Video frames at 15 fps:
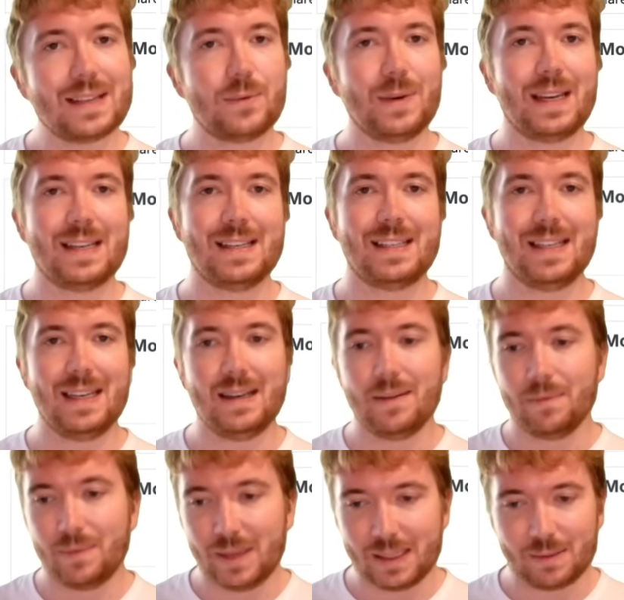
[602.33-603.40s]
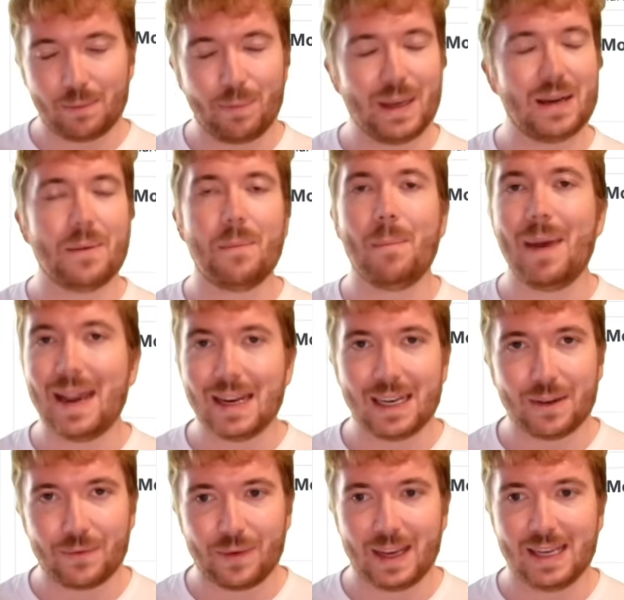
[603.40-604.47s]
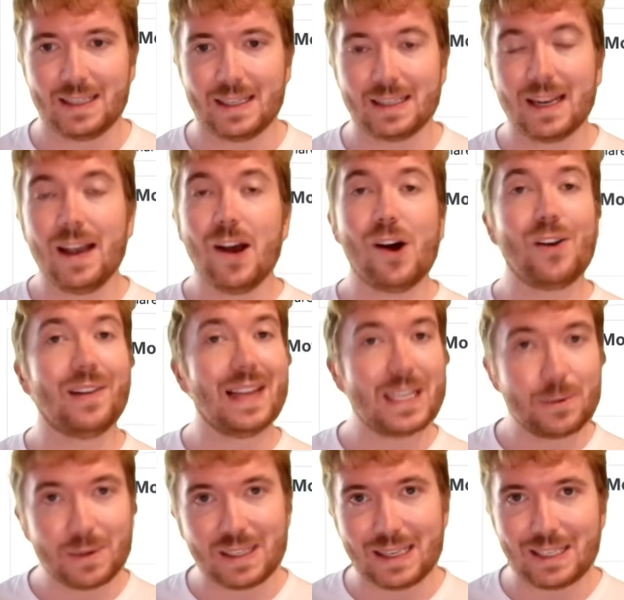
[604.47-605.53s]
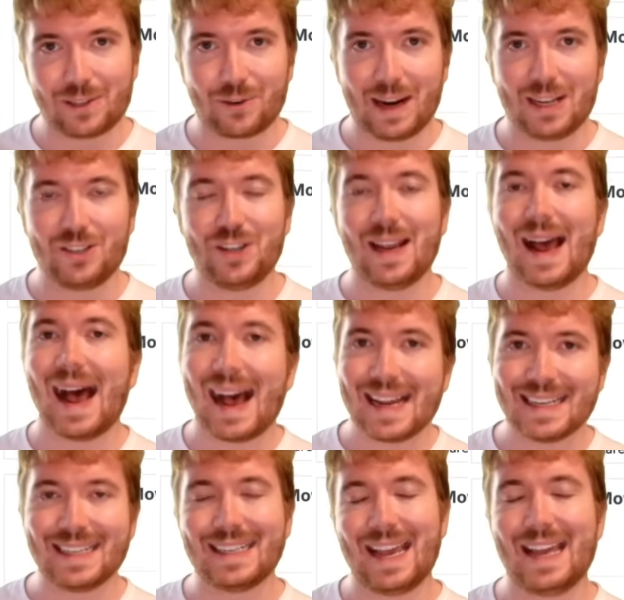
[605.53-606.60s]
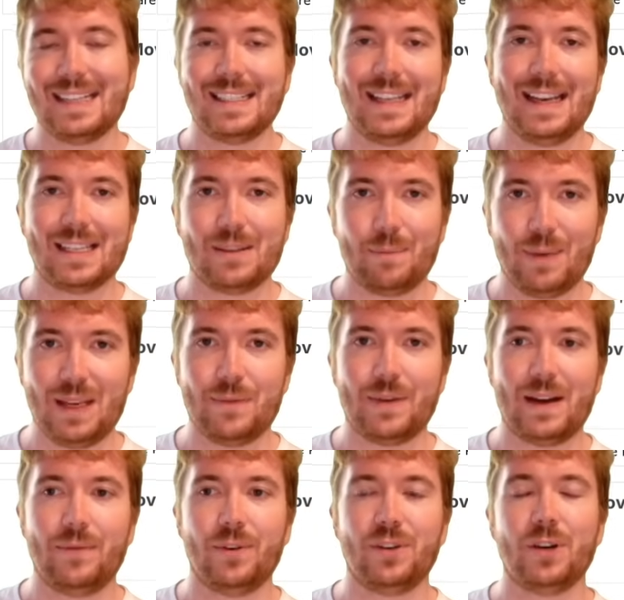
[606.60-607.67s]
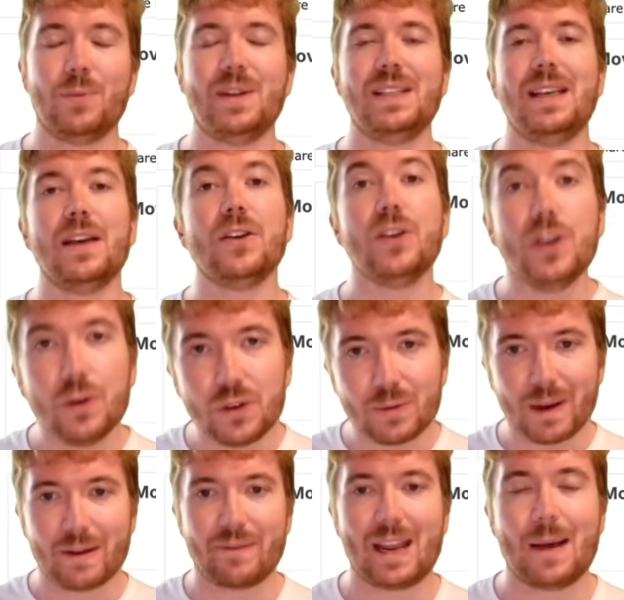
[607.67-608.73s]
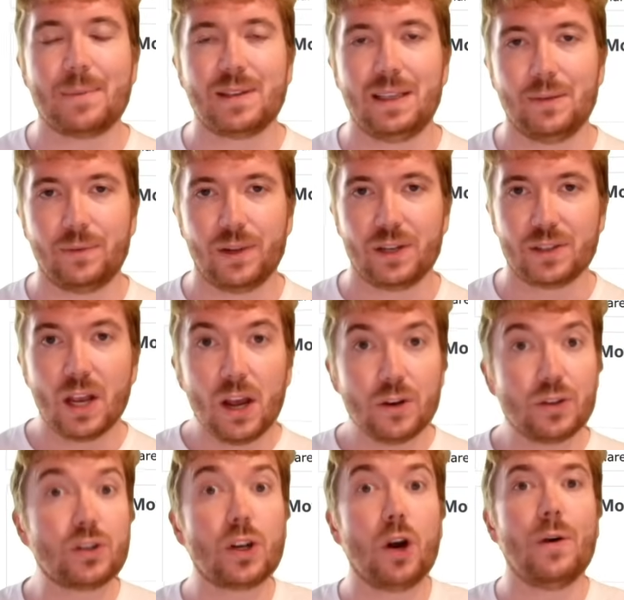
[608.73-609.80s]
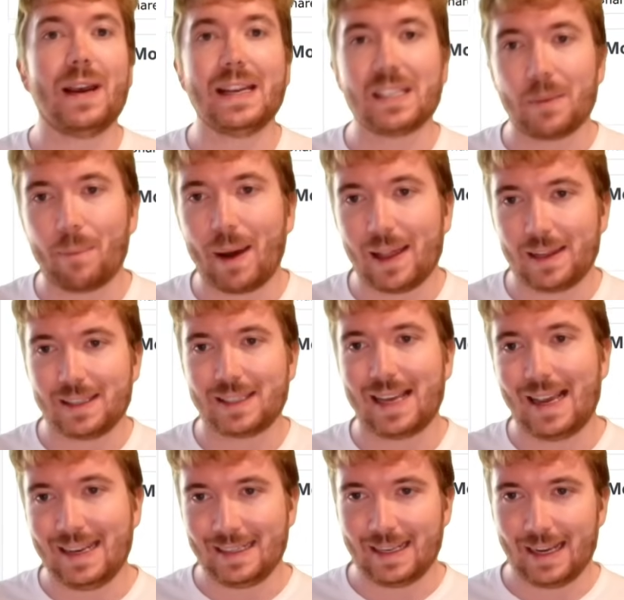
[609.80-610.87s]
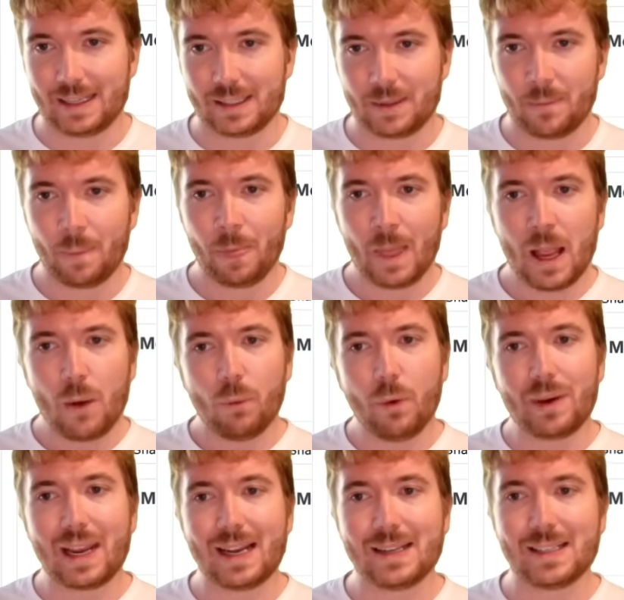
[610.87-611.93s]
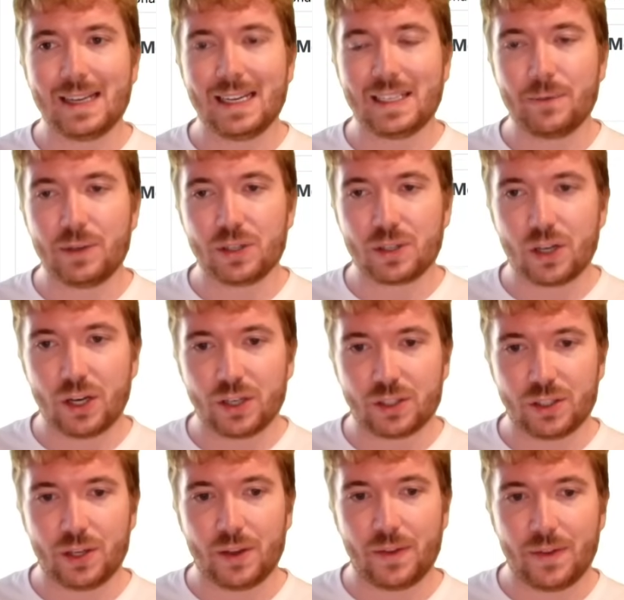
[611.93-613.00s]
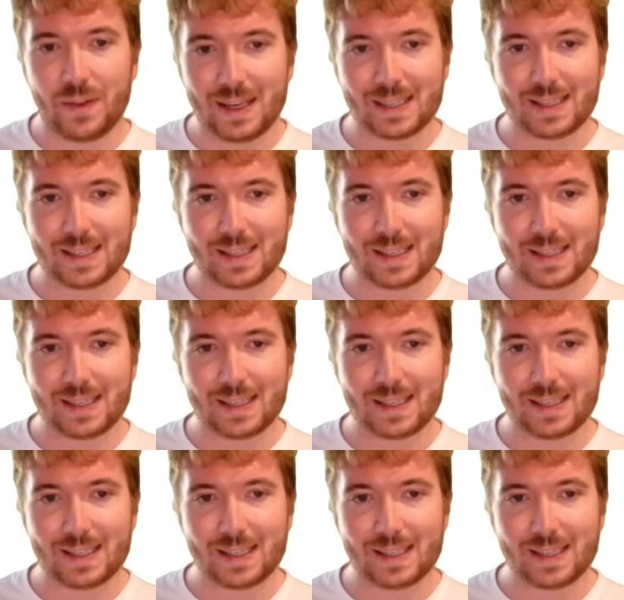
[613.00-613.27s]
we can see these big mania phases, unless we see strategy added into the S&P 500 and we see a huge amount of capital inflows just going in to balance that index. What we can see is if we just go to this